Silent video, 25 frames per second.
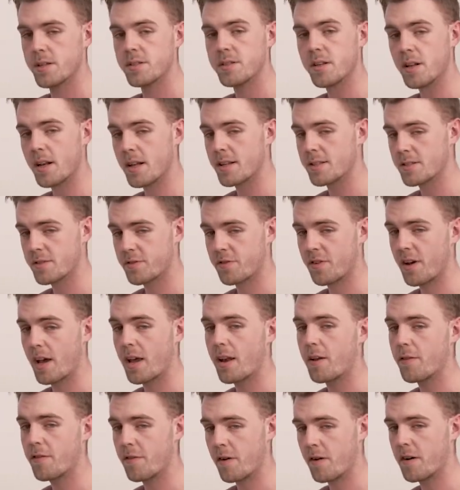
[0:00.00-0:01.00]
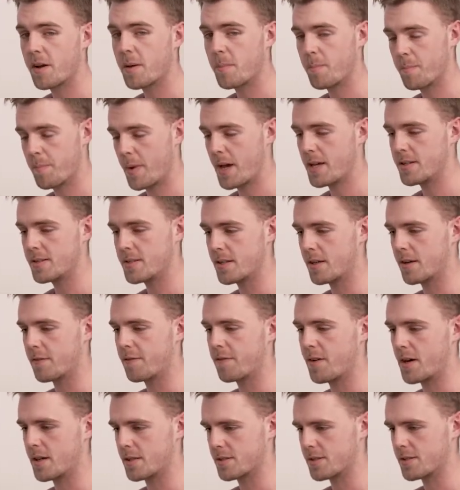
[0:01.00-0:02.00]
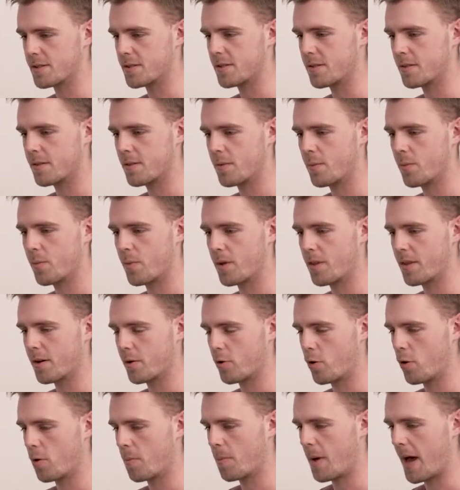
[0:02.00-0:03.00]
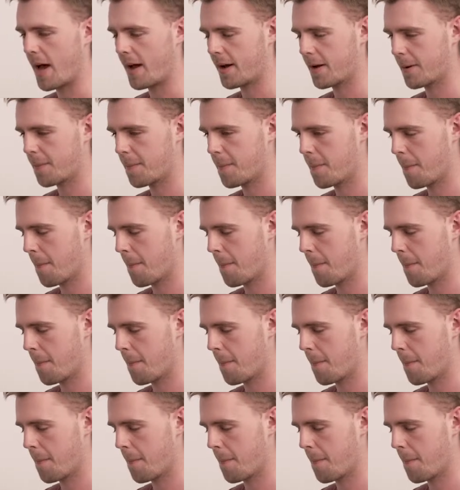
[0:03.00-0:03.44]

So let's create a very basic function with a callback.